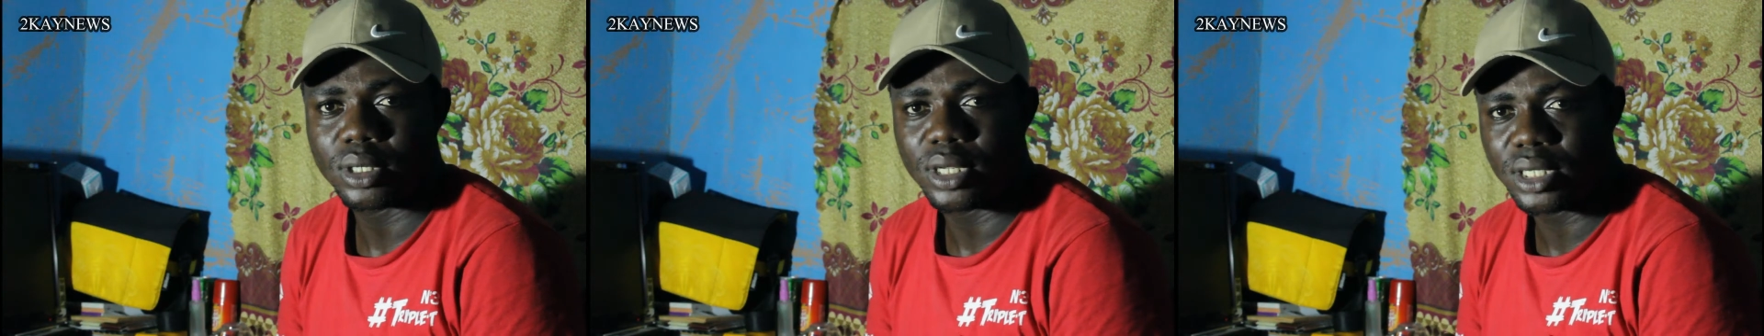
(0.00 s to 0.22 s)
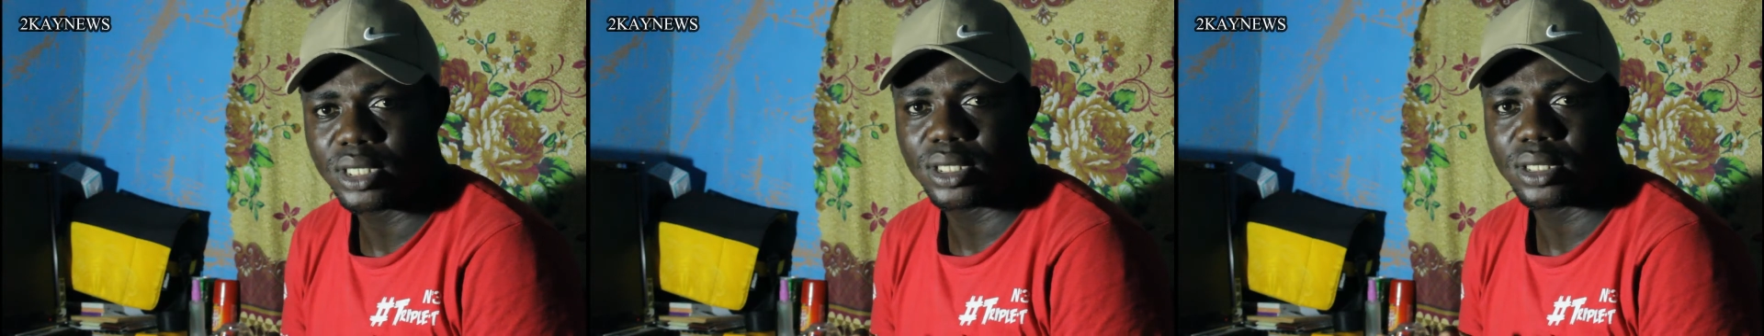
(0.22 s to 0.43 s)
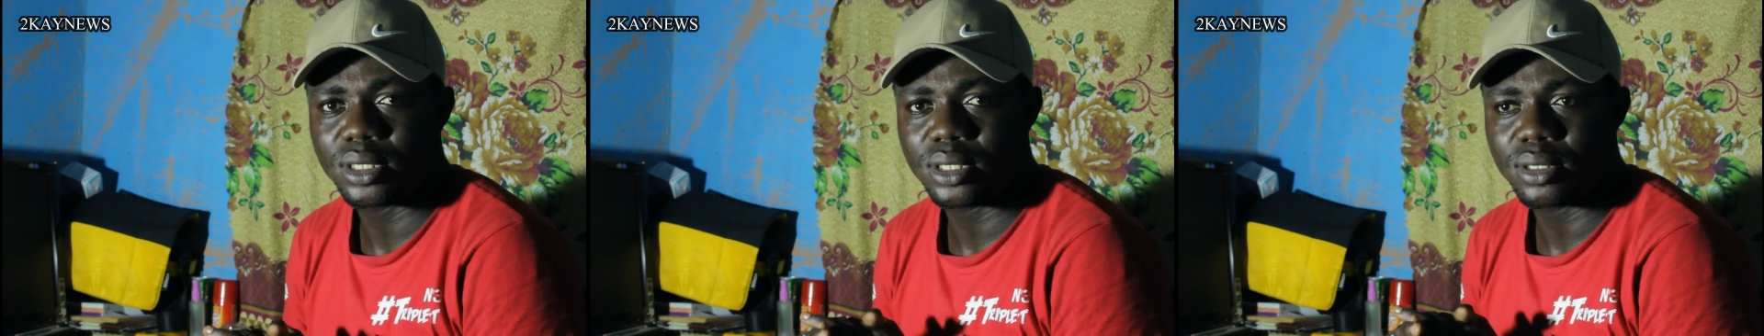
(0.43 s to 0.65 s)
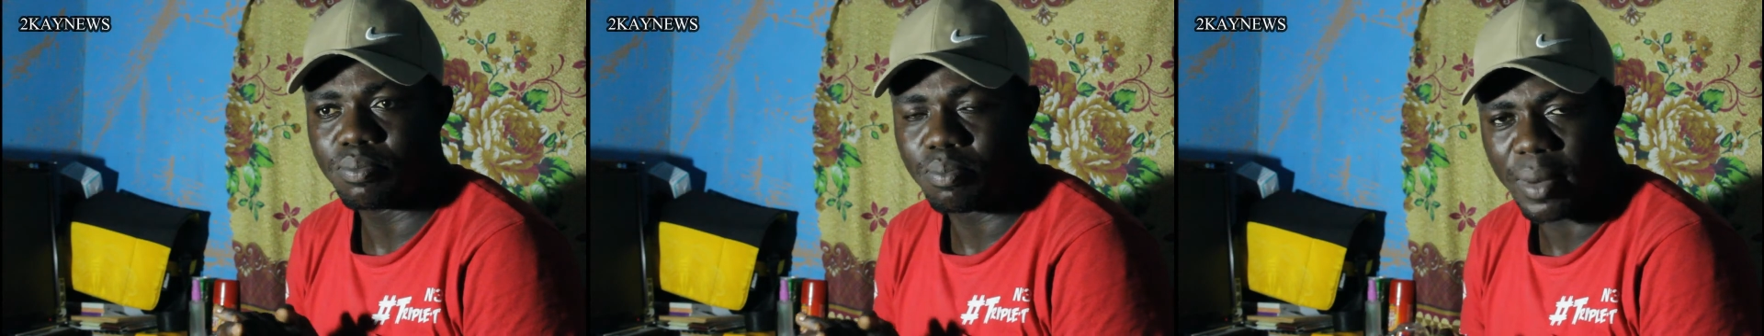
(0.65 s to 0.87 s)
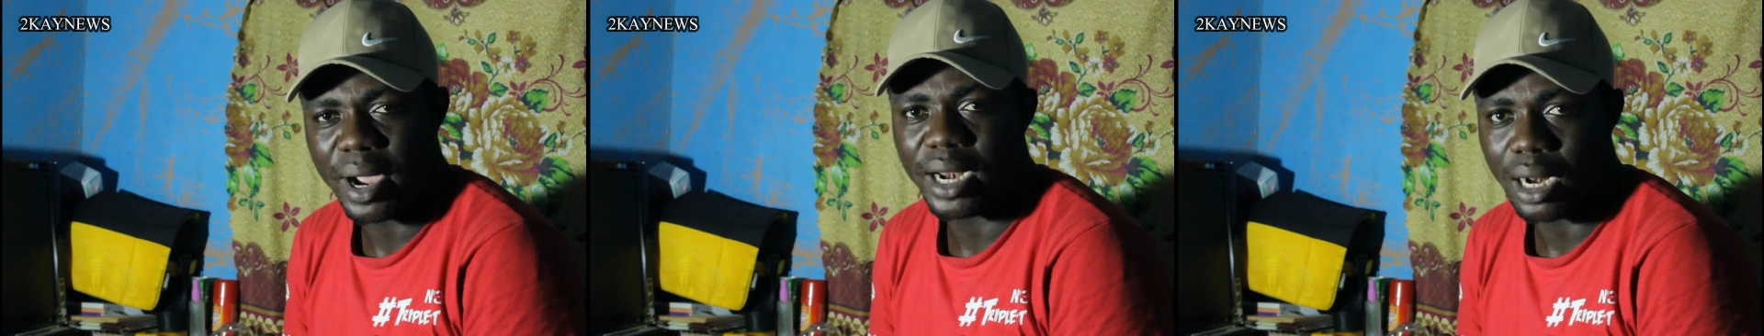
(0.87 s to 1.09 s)
this
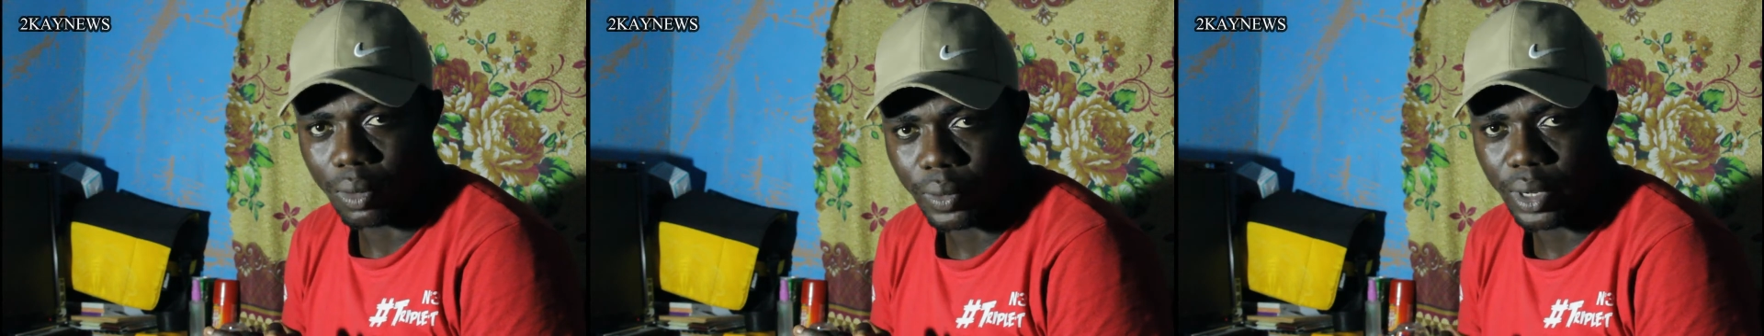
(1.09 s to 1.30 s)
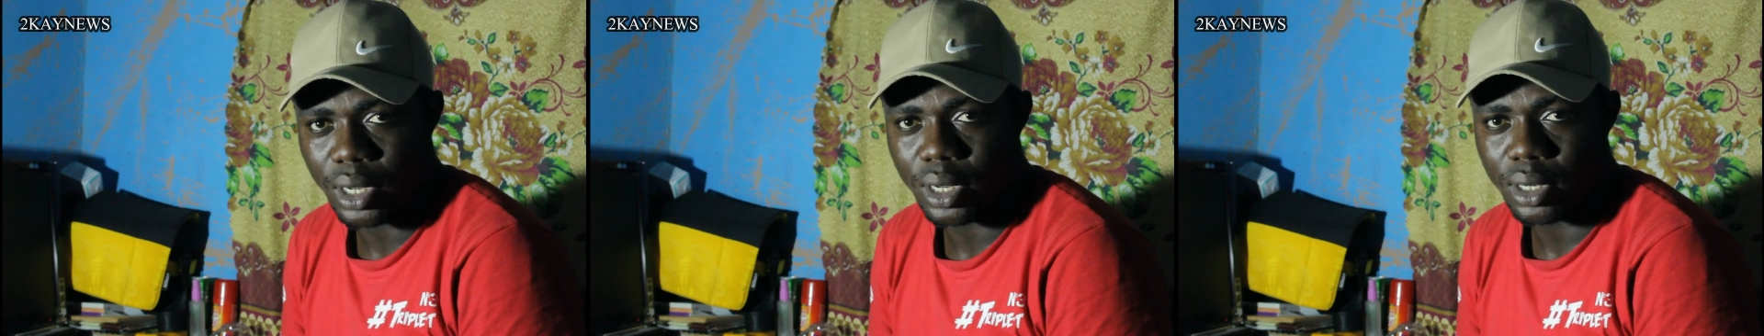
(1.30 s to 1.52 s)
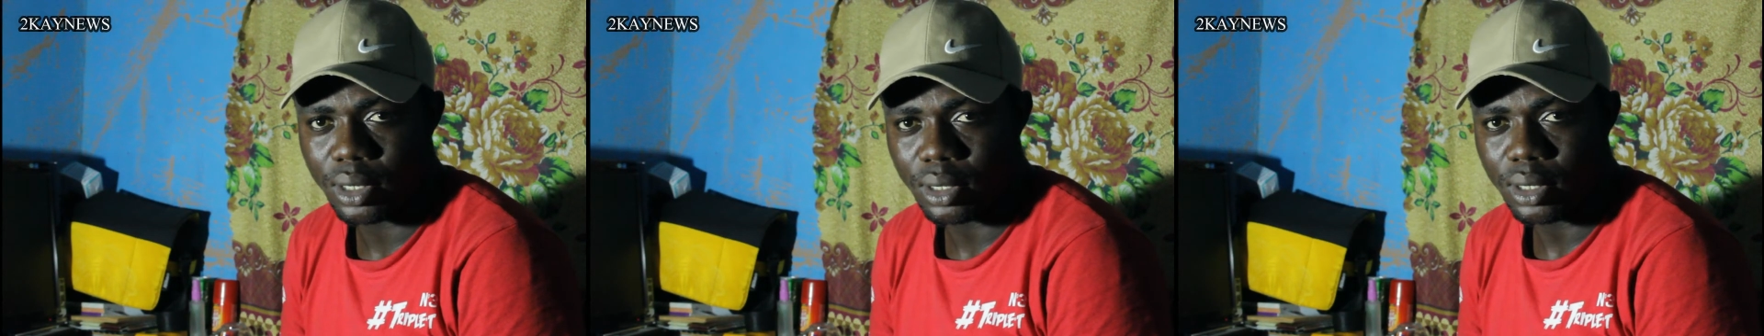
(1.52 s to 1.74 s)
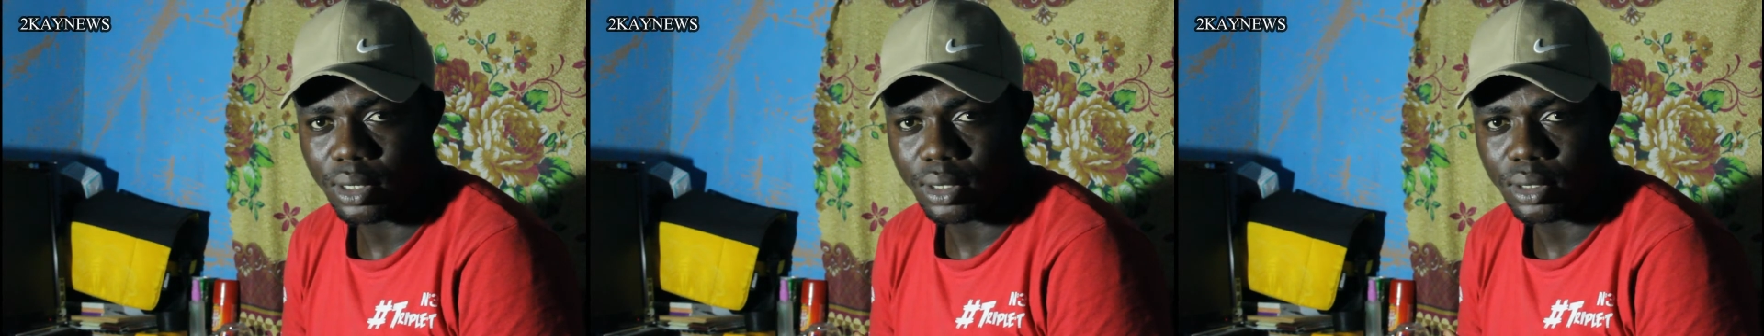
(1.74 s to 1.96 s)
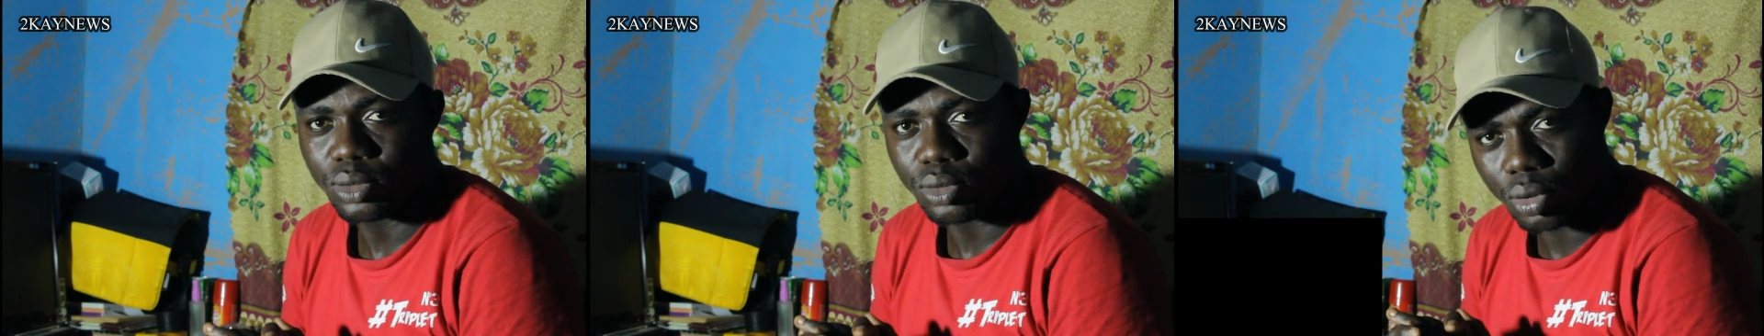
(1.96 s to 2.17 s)
man away.
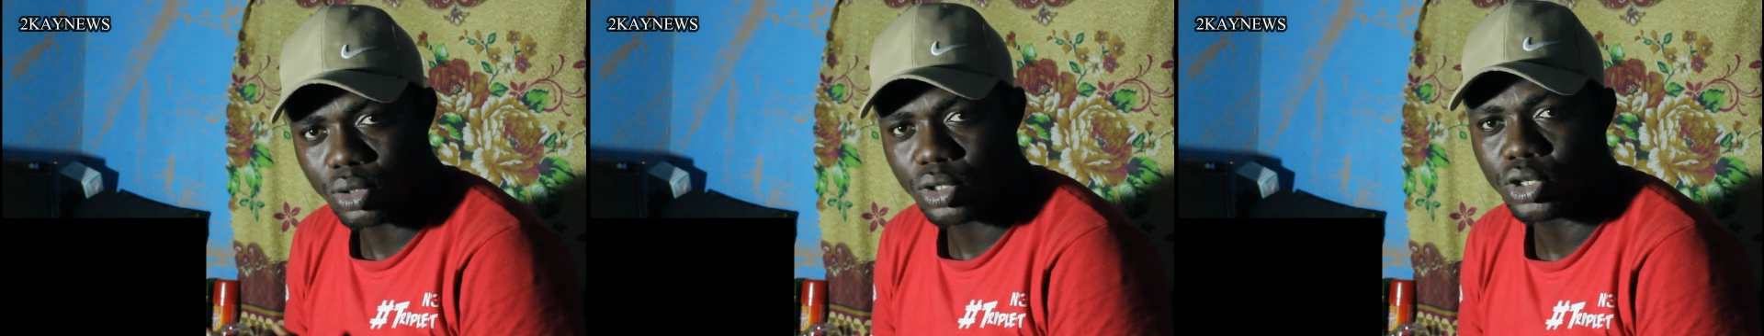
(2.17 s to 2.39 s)
So